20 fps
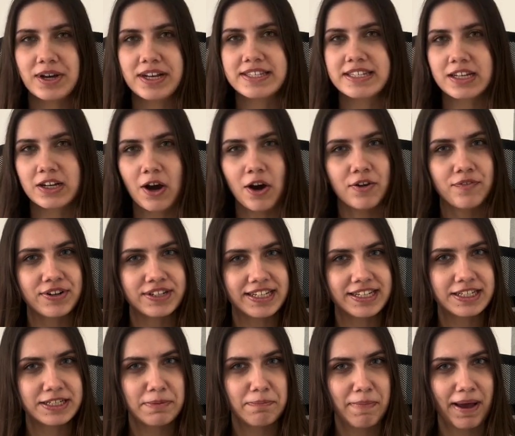as a
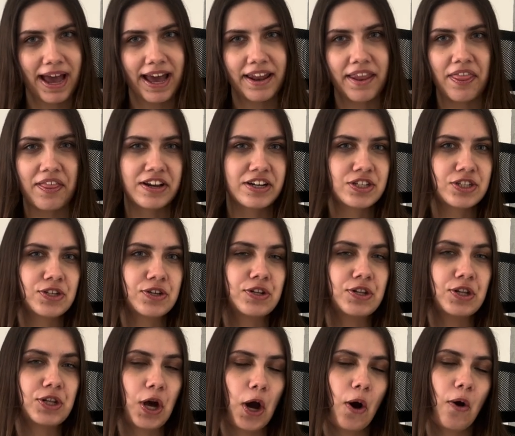confident man that you
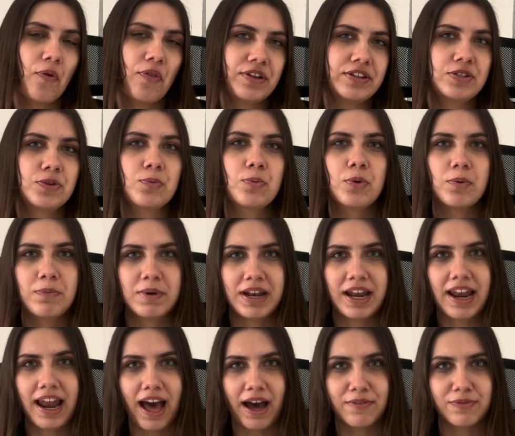know that women
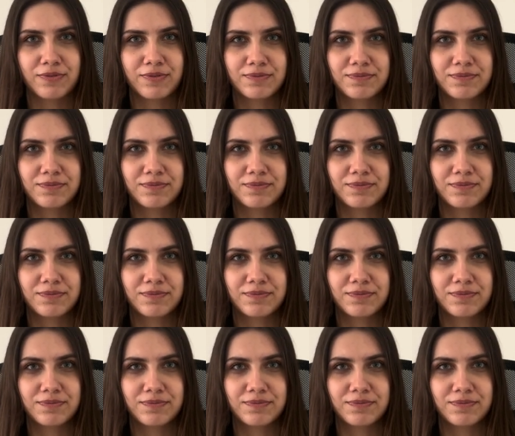love.